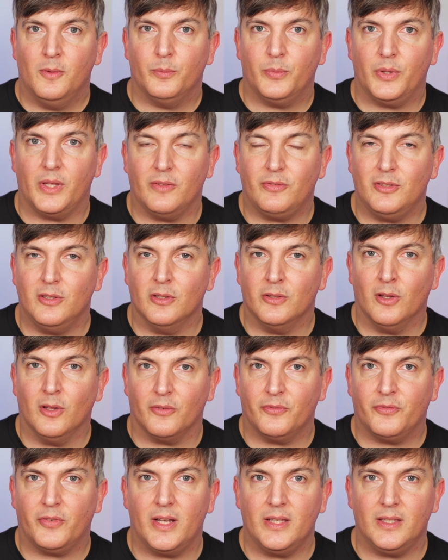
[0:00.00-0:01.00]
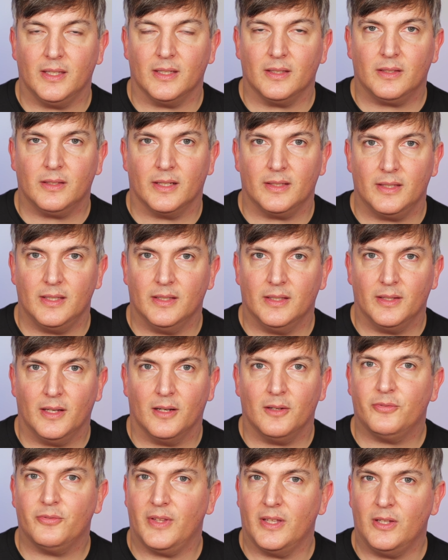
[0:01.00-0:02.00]
But if you're not finding it cutting
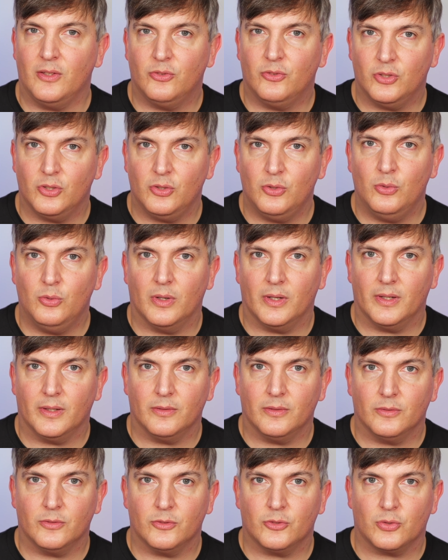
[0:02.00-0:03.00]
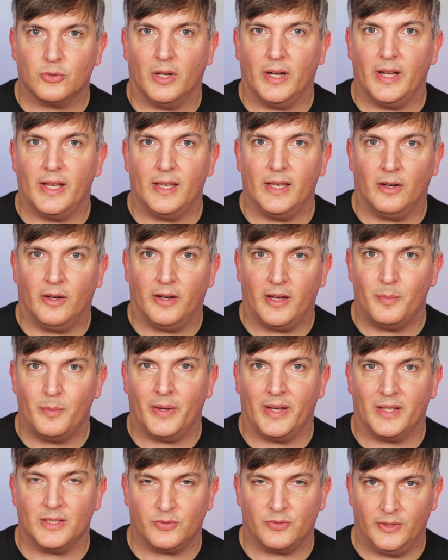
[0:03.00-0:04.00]
enough, then do try a high
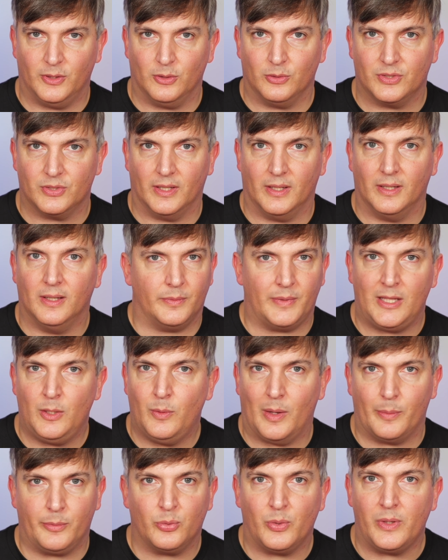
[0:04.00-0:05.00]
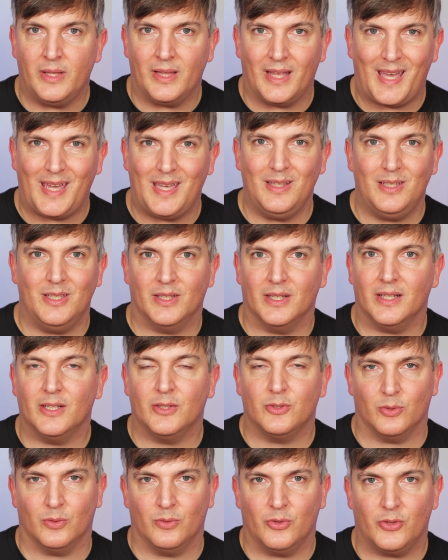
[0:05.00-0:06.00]
pass filter anywhere between 80 and
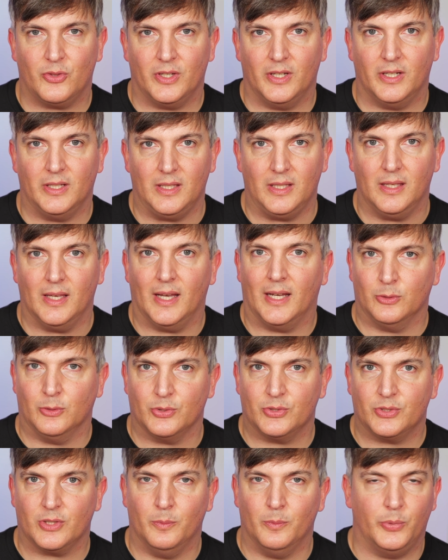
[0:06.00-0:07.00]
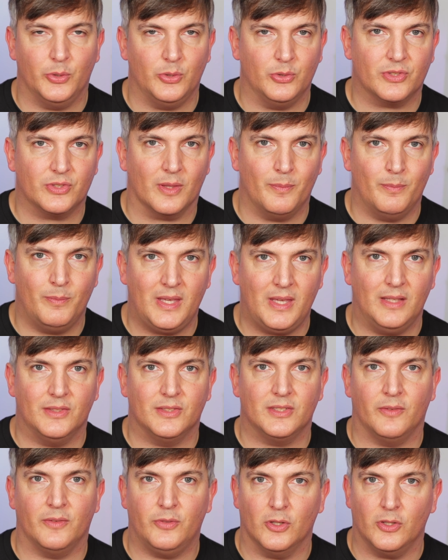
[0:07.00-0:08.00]
130, and also boost the
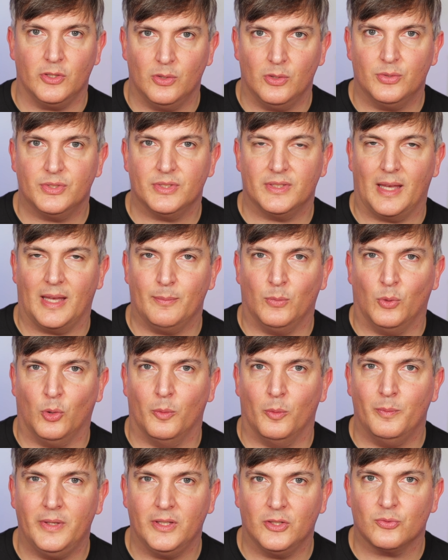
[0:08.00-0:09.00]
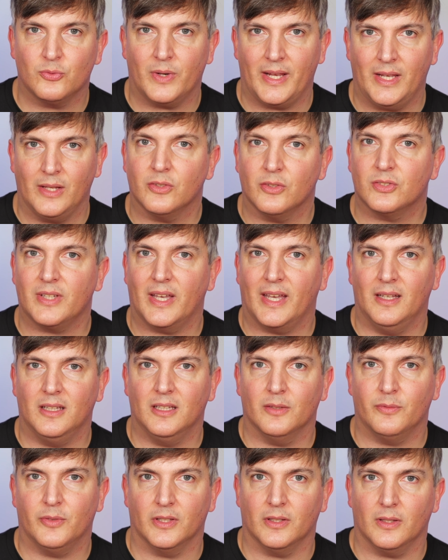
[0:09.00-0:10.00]
mids if you're used to that more mid-range
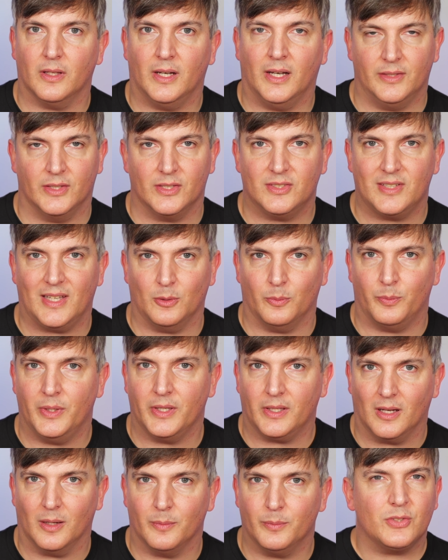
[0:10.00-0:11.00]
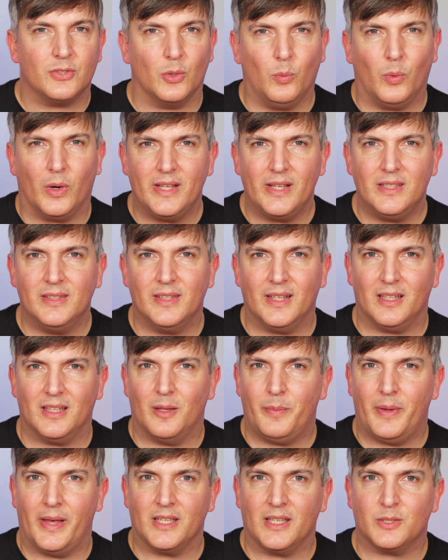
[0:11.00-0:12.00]
sound of an undersaddle pickup. So why didn't
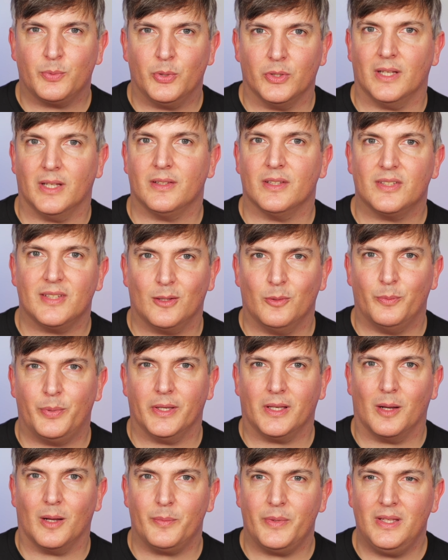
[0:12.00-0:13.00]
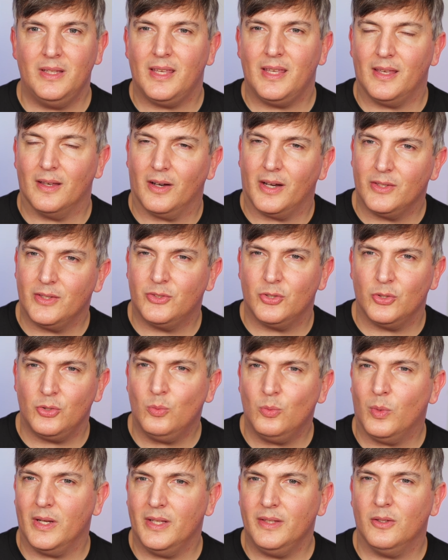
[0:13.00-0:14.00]
LR Bags put an undersaddle pickup in here? I do
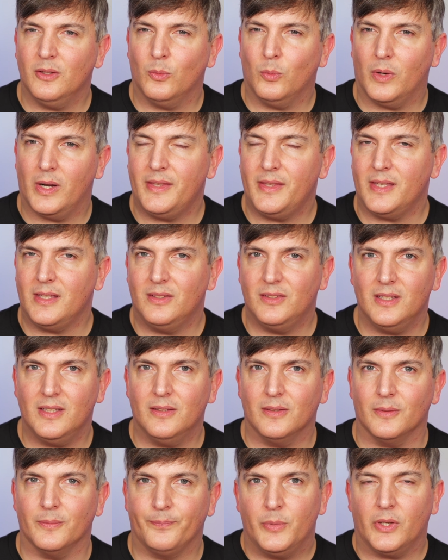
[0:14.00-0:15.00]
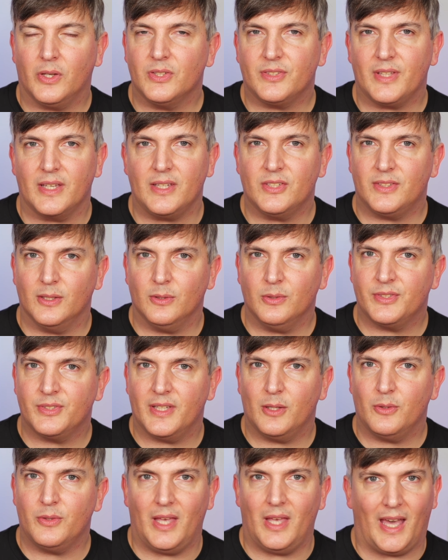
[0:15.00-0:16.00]
wonder why they didn't, because they still
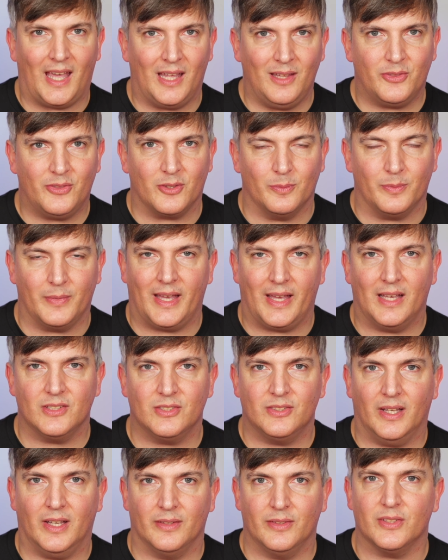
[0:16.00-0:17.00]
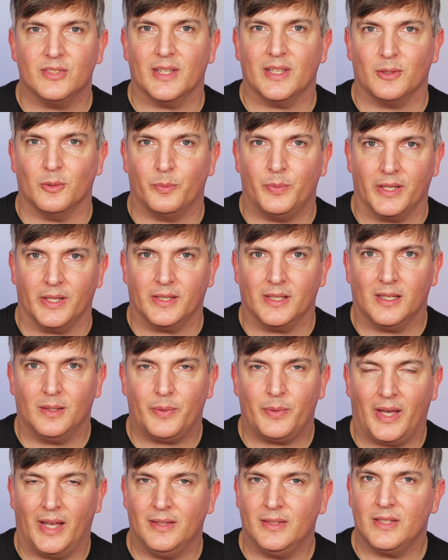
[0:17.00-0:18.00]
sell the Anthem that has an undersaddle
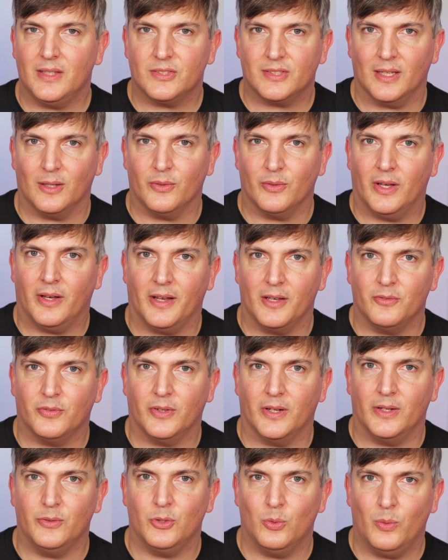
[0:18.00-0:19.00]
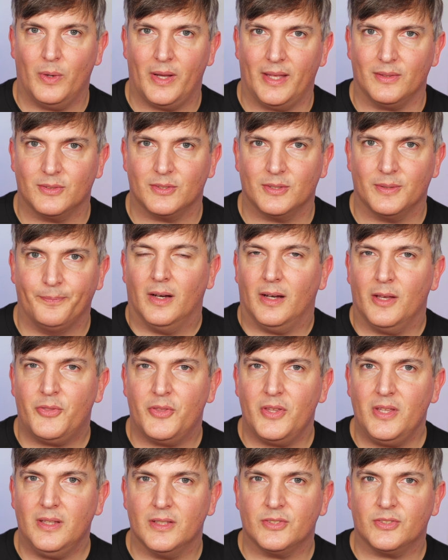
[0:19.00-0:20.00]
pickup, and they sell the Hi-Fi Duet. I
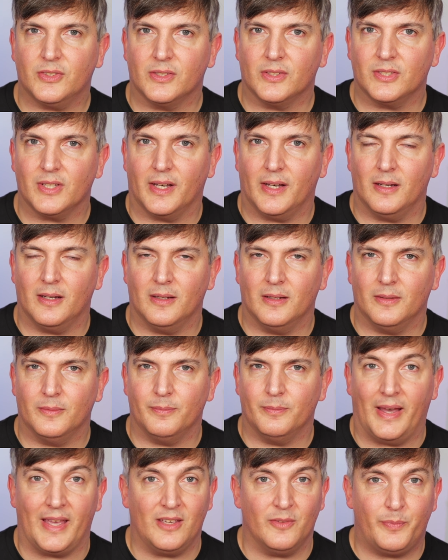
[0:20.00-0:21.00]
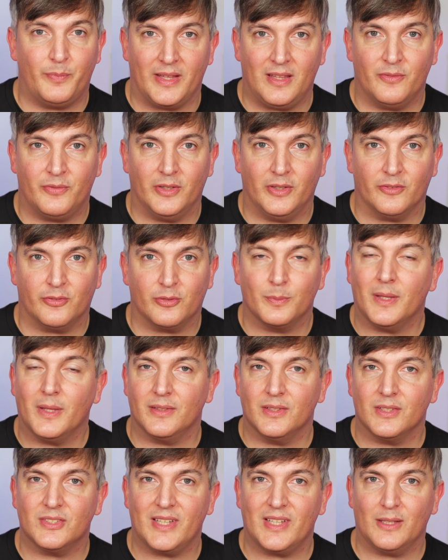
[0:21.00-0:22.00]
think this guitar may have benefited from
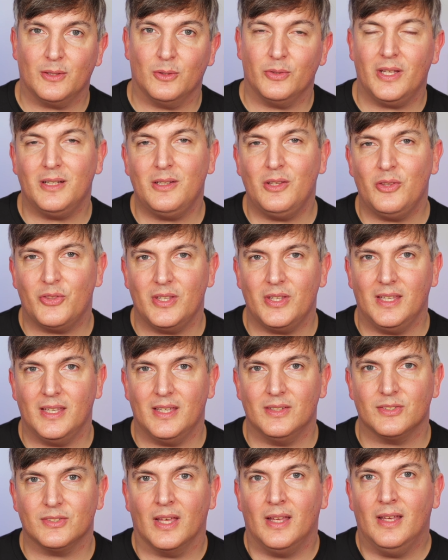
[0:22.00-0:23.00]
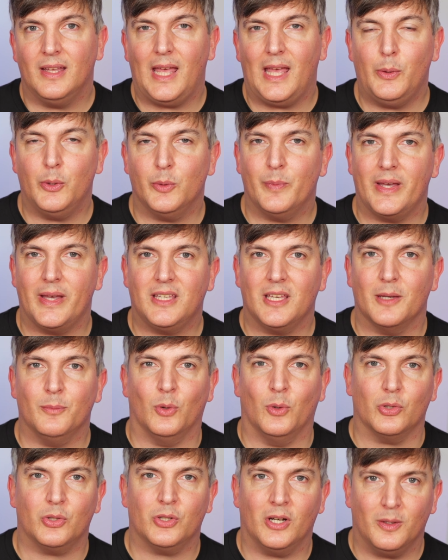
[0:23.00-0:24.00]
an undersaddle. The only thing is it would make it
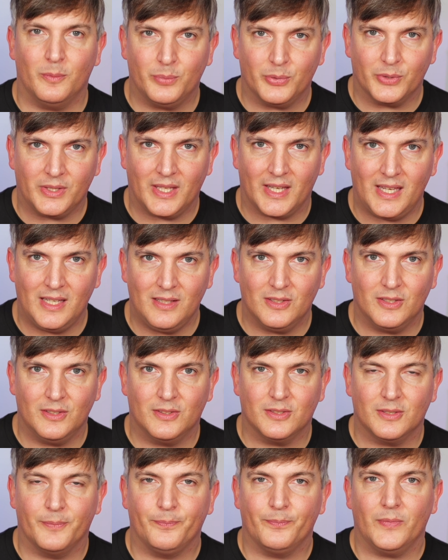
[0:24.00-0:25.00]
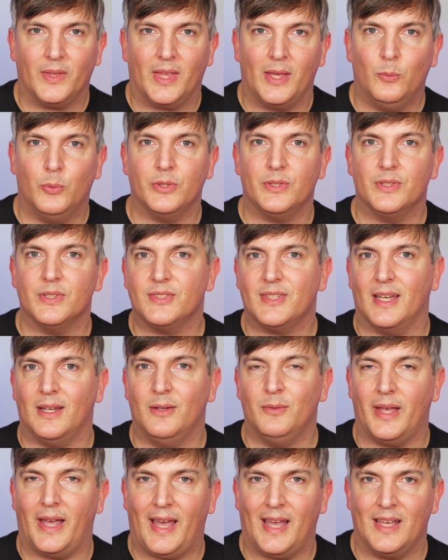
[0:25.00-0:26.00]
more complicated, it wouldn't
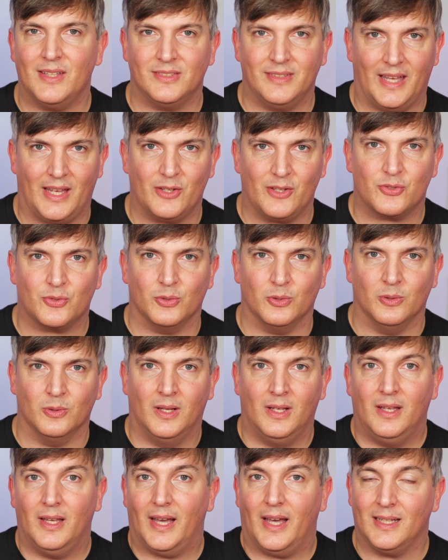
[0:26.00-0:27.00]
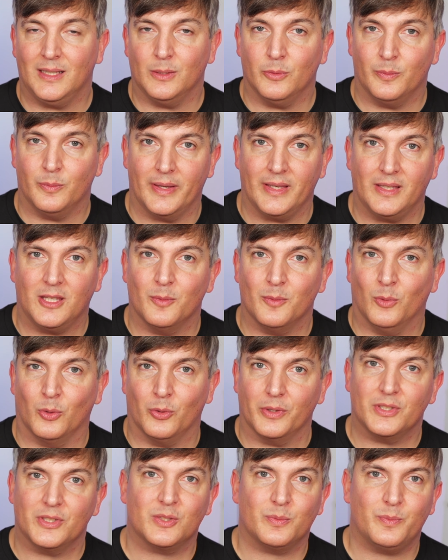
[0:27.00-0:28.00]
sound as natural, and it would make it
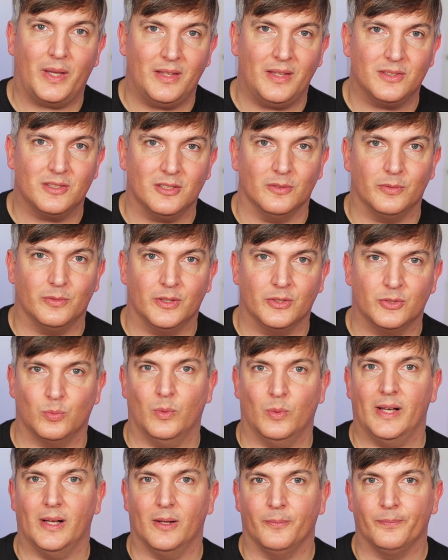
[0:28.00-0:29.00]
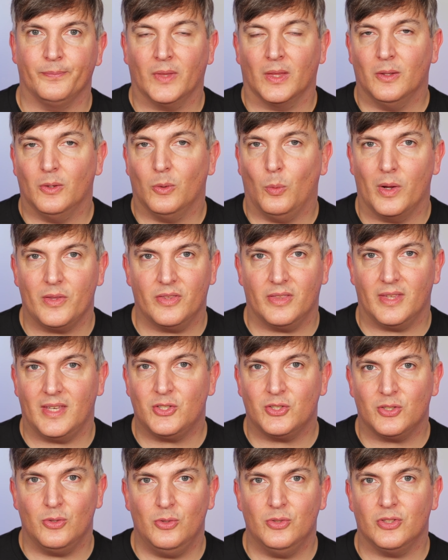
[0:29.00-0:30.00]
more expensive as well. Whether they
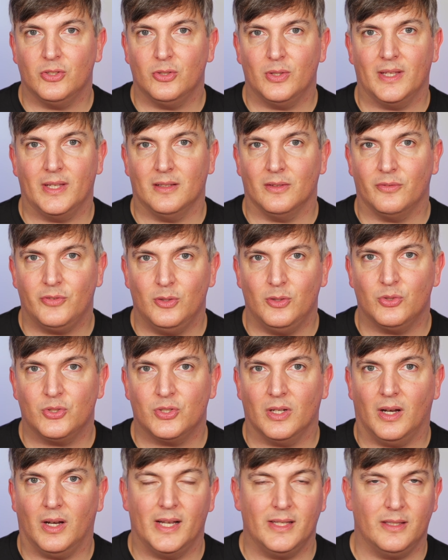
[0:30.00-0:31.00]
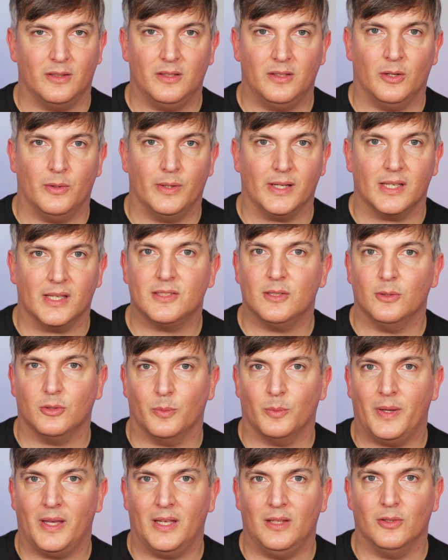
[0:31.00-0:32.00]
choose to do that in the future, I don't know. I guess it will
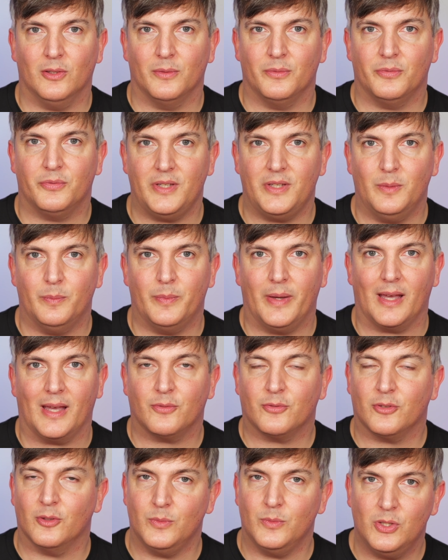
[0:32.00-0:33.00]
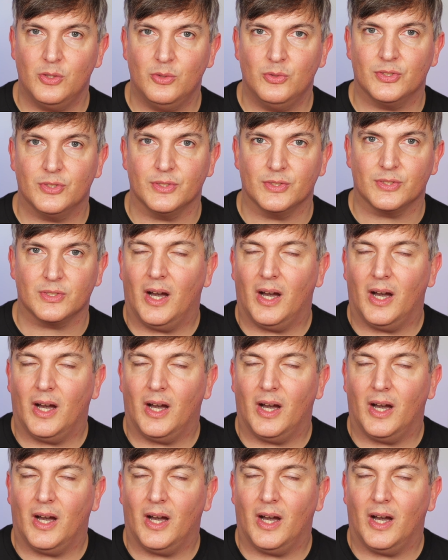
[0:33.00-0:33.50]
depend on feedback from users.